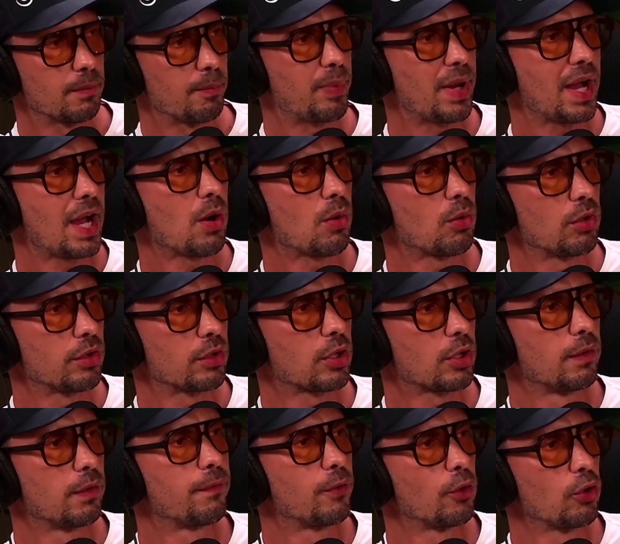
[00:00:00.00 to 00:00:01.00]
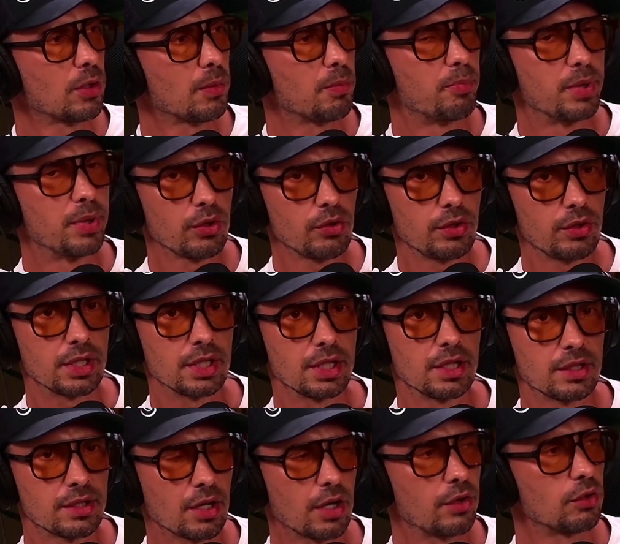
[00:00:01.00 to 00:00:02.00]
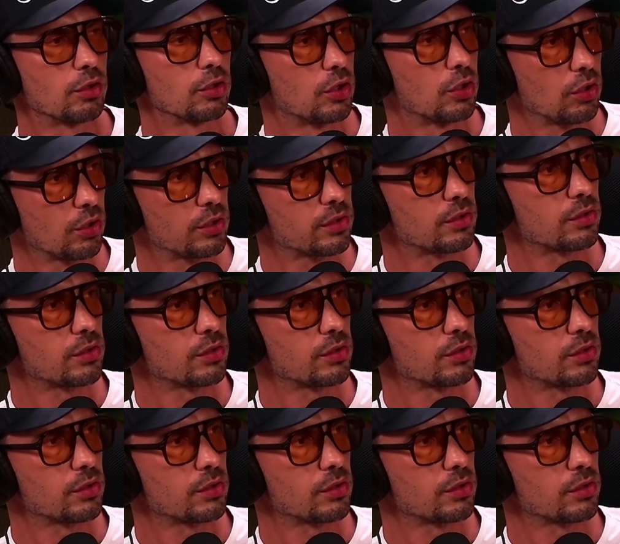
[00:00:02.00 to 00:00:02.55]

power, the convertibility into other goods